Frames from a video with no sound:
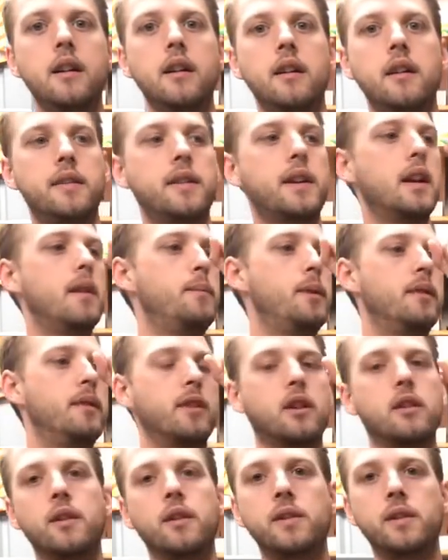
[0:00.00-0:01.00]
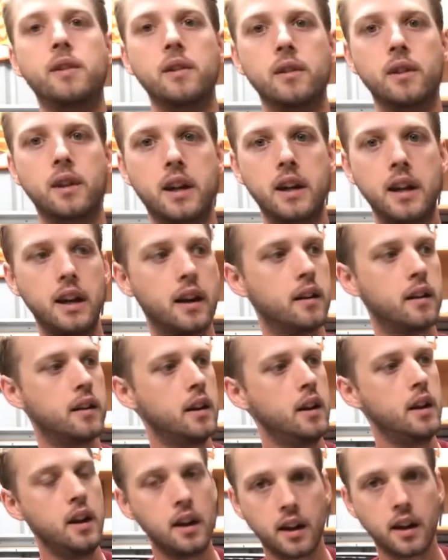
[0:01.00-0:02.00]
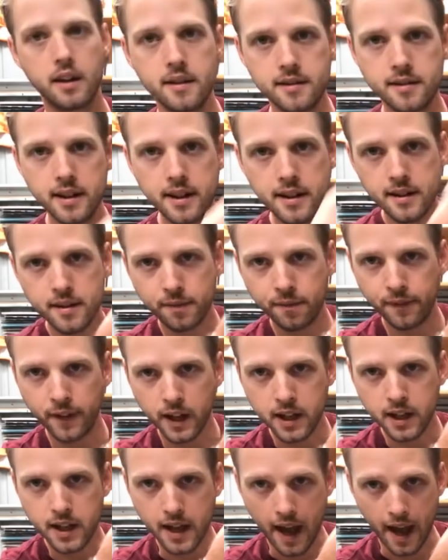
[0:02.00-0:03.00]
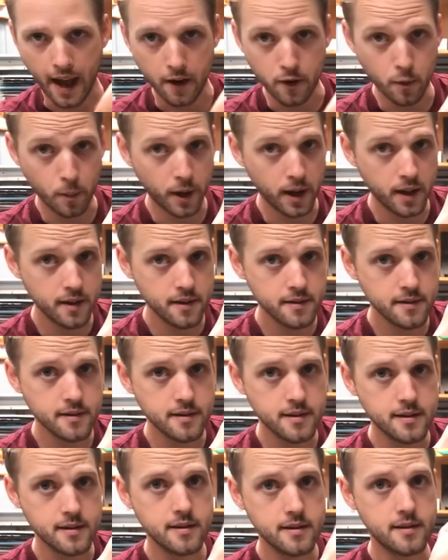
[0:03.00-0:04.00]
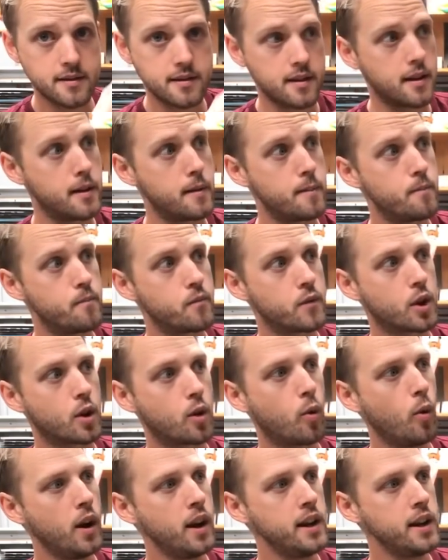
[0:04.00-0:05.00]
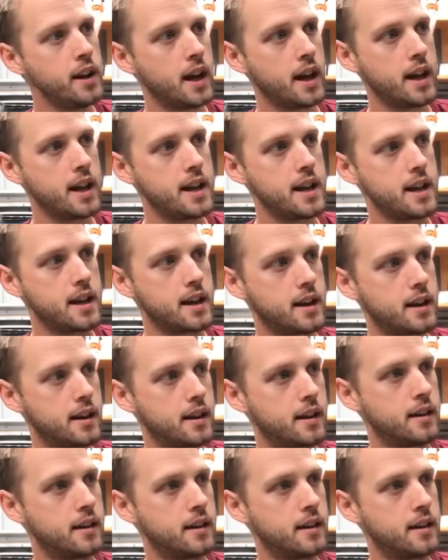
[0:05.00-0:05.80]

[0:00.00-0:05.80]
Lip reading: Let's get a bit of a closer look here. Can you see this funky handlebars? This is quite a